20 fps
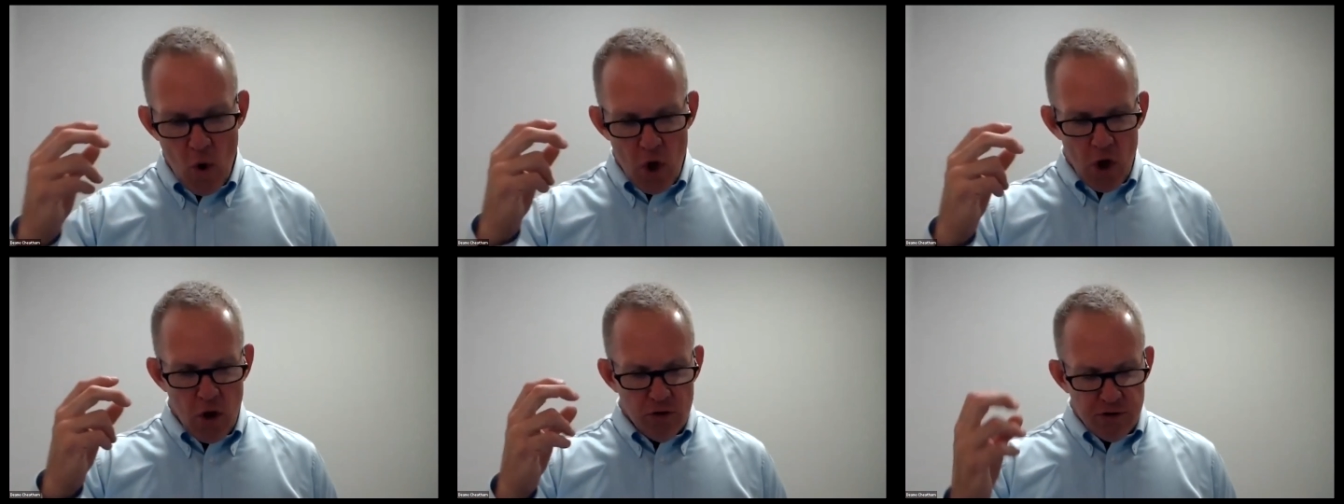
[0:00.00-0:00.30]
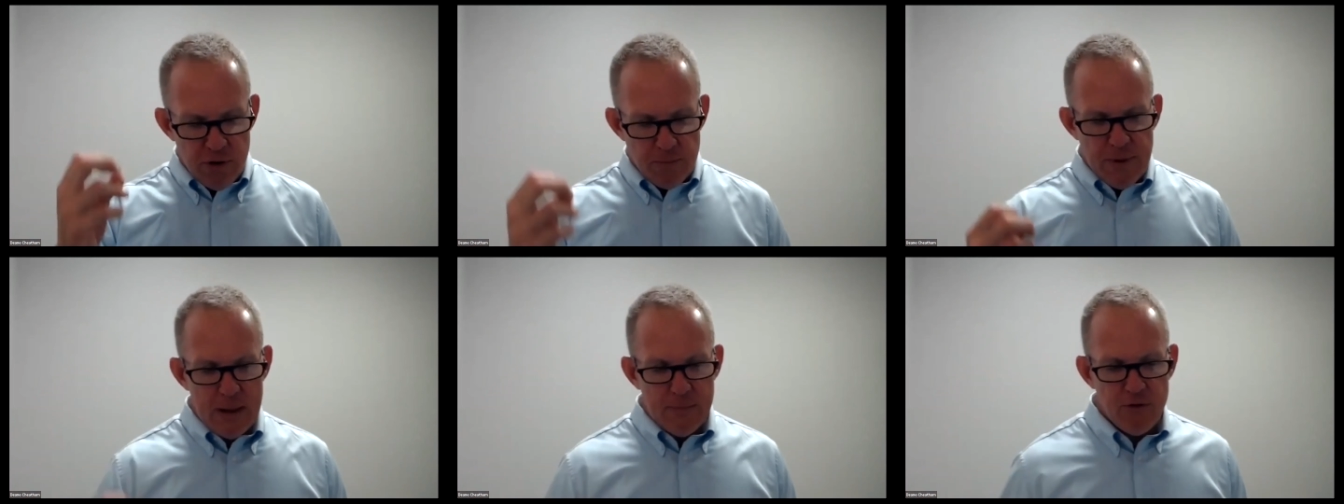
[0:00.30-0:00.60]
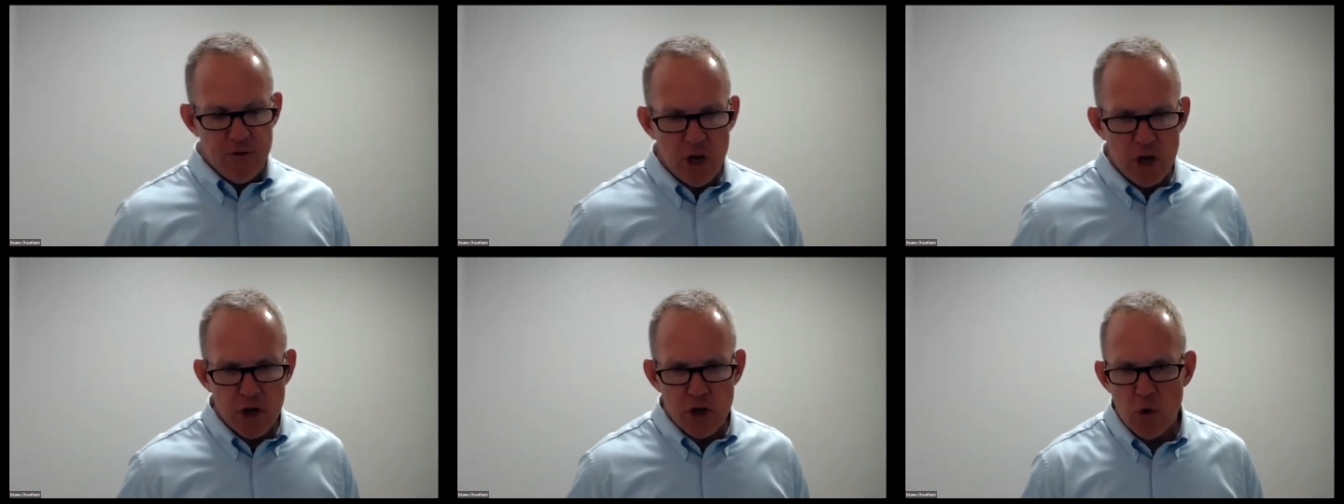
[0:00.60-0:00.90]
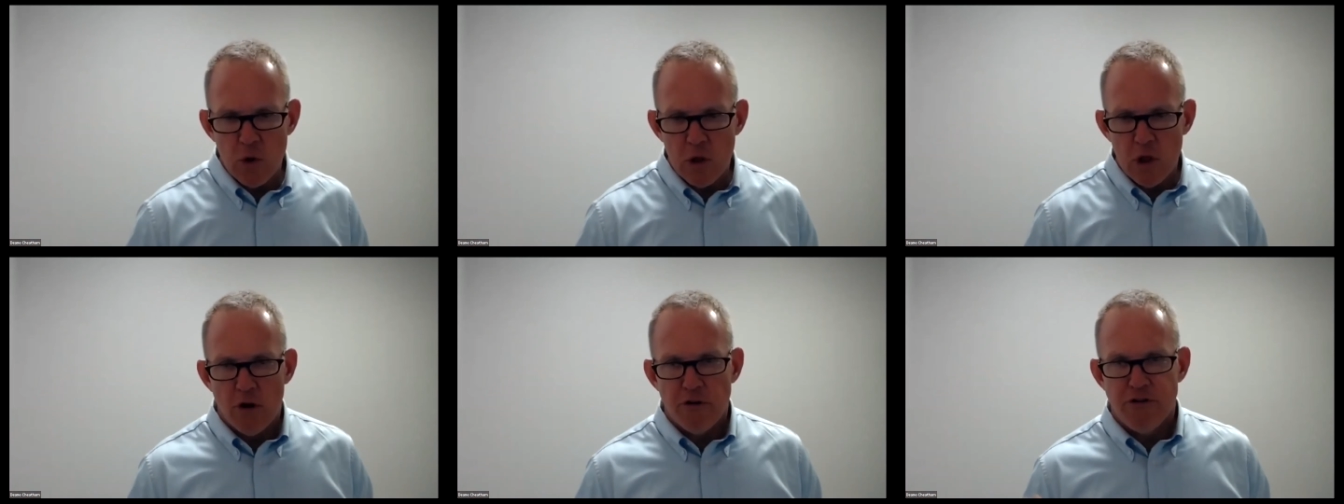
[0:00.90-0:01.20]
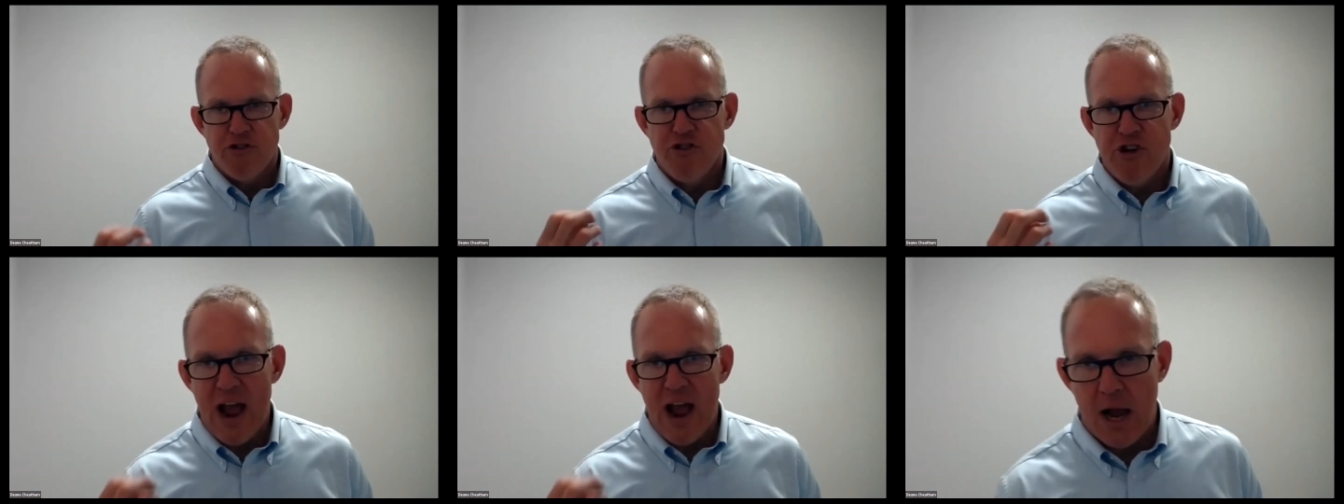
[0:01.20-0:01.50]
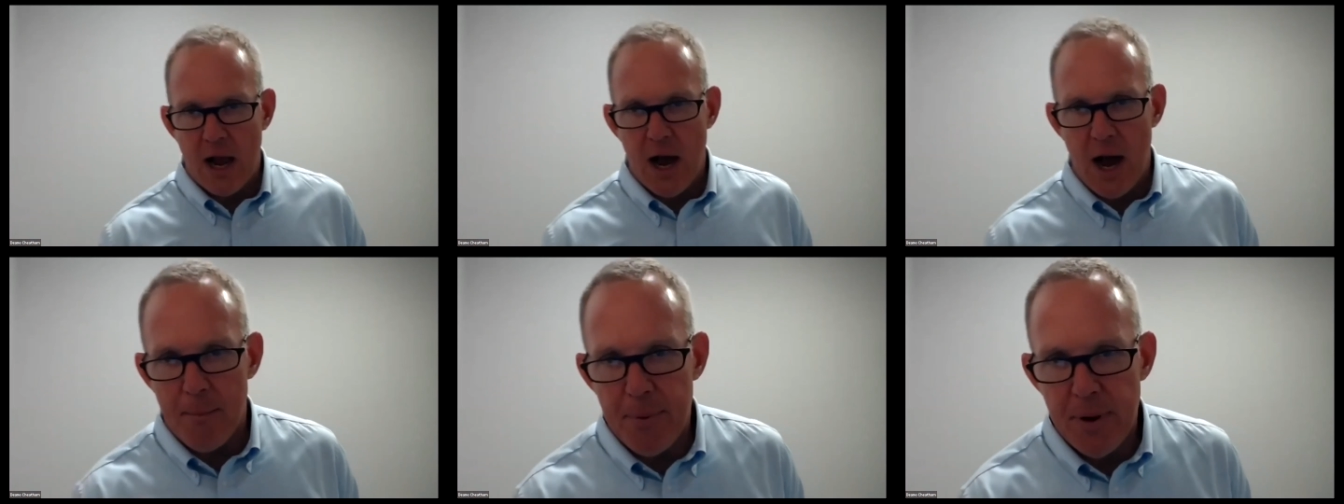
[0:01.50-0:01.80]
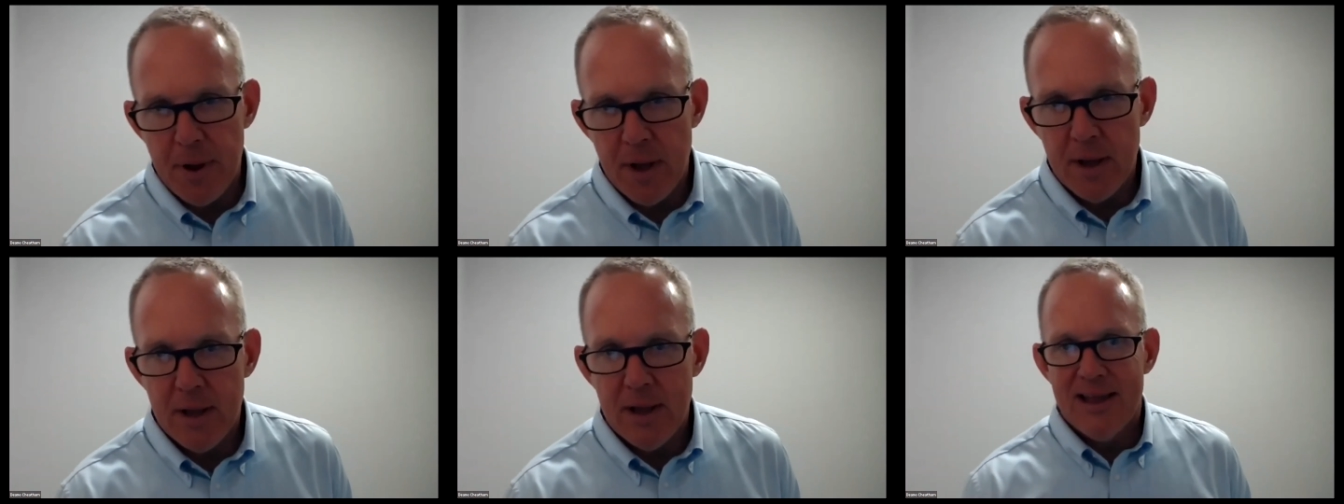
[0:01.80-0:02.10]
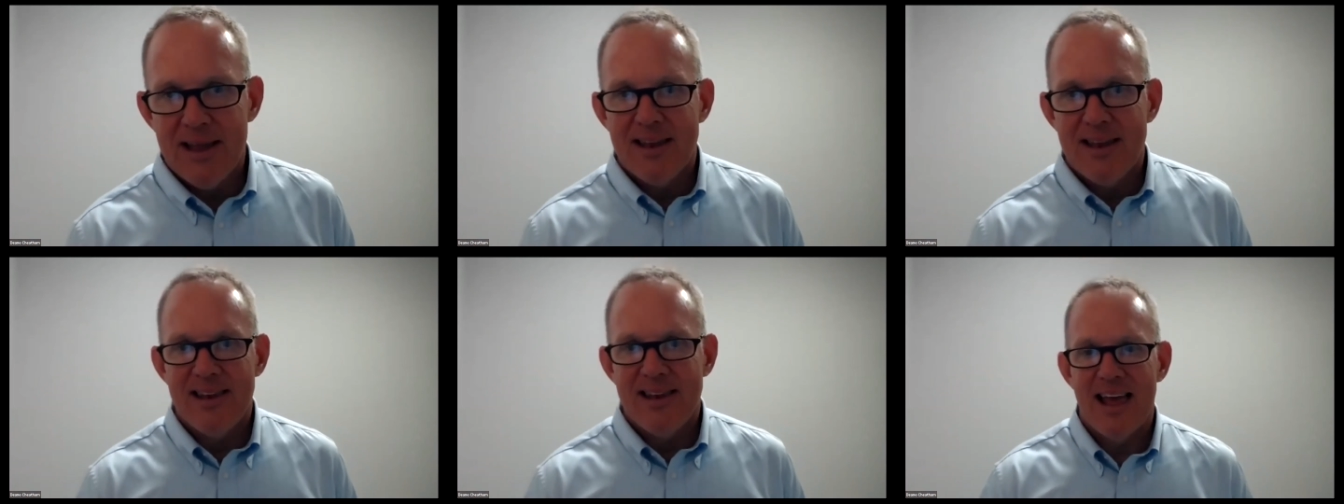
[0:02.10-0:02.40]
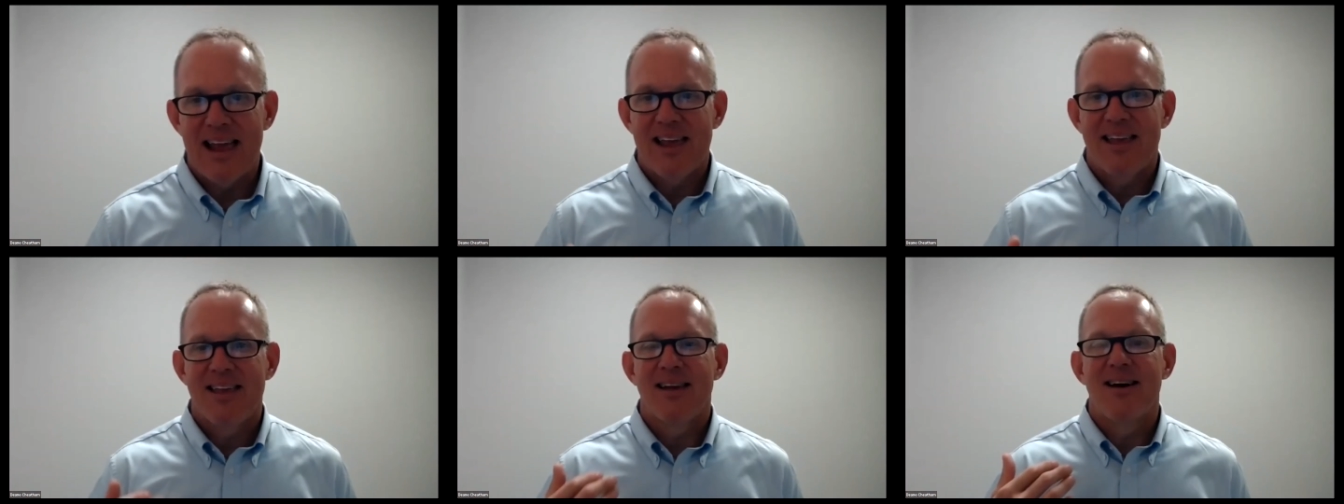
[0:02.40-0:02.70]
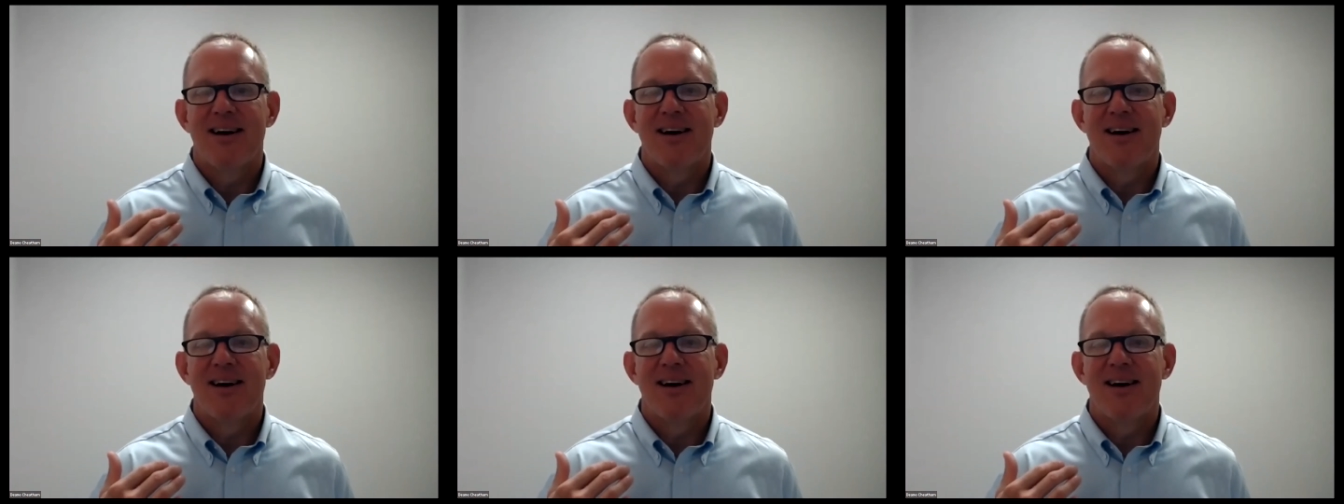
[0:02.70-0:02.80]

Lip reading: Sometimes you can do a little checkup. Like